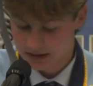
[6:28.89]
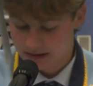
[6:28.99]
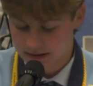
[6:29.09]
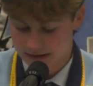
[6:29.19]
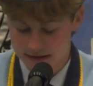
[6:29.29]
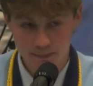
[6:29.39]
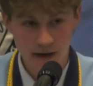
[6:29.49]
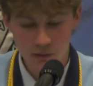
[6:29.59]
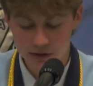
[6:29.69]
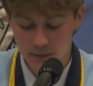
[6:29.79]

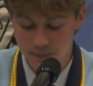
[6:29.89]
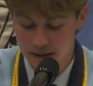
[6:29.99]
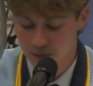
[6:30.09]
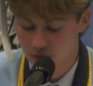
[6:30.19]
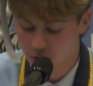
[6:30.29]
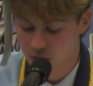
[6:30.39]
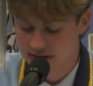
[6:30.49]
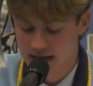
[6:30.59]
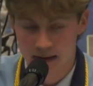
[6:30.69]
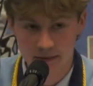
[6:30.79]
Despite what the people who
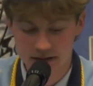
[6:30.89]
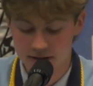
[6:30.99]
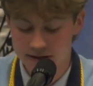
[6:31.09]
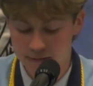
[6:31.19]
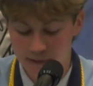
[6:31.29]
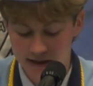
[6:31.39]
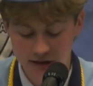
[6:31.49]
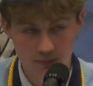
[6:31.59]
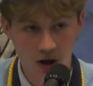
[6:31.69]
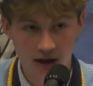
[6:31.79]
assigned me to this
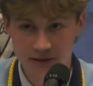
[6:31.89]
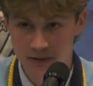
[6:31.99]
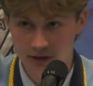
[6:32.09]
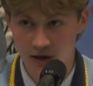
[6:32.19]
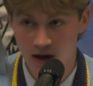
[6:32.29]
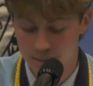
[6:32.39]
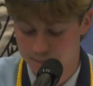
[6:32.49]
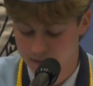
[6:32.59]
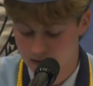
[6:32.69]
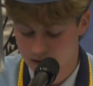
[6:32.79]
speech possibly
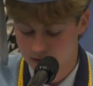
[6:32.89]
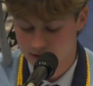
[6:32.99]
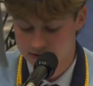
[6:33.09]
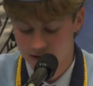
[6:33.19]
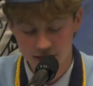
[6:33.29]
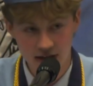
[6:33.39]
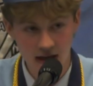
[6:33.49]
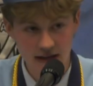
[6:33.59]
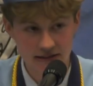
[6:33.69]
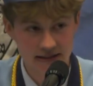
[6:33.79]
thought, there's nothing
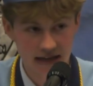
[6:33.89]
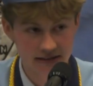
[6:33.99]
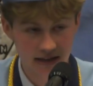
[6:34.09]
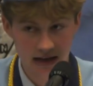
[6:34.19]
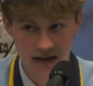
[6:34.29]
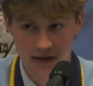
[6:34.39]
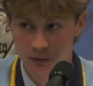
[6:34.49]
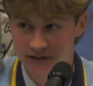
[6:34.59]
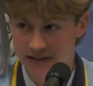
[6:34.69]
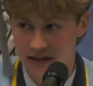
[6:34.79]
I can say today that
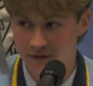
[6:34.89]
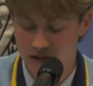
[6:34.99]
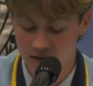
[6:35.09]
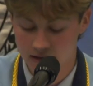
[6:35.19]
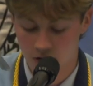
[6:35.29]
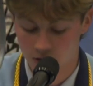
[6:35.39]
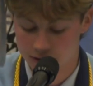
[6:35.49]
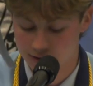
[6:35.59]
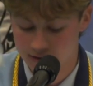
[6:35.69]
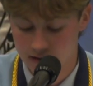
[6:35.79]
will significantly
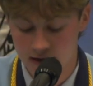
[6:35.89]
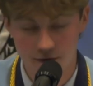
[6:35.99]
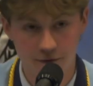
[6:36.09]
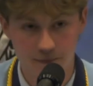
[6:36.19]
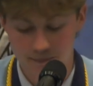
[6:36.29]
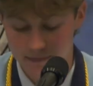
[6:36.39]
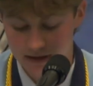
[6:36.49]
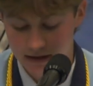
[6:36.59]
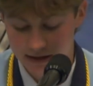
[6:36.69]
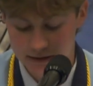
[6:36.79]
alter your life,
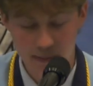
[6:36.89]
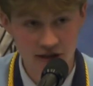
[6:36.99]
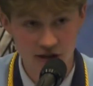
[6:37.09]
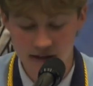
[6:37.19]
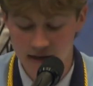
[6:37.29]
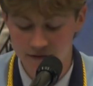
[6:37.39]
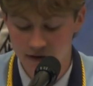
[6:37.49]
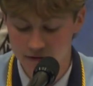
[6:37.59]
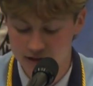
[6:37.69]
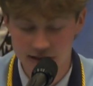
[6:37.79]
especially after
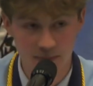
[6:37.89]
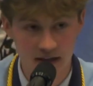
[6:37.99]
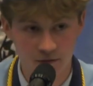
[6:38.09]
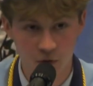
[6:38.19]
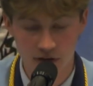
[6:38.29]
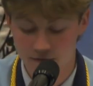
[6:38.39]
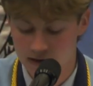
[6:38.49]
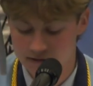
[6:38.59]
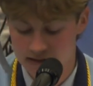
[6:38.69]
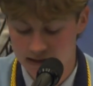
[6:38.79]
I've just spent
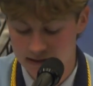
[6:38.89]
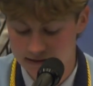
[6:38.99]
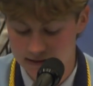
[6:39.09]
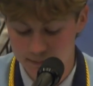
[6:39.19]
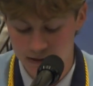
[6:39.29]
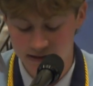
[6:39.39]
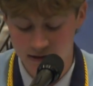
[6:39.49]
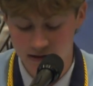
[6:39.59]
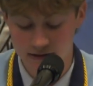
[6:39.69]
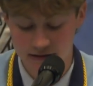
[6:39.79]
45 seconds
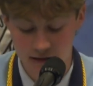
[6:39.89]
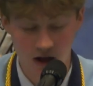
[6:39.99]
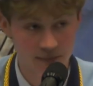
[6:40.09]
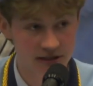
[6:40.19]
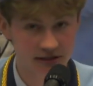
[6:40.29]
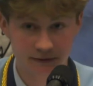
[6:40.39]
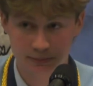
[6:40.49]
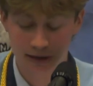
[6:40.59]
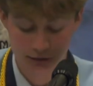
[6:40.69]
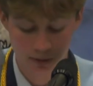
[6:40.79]
explaining the synopsis of
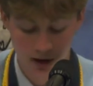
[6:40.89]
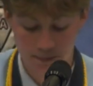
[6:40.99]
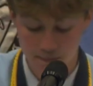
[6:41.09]
Spongebob.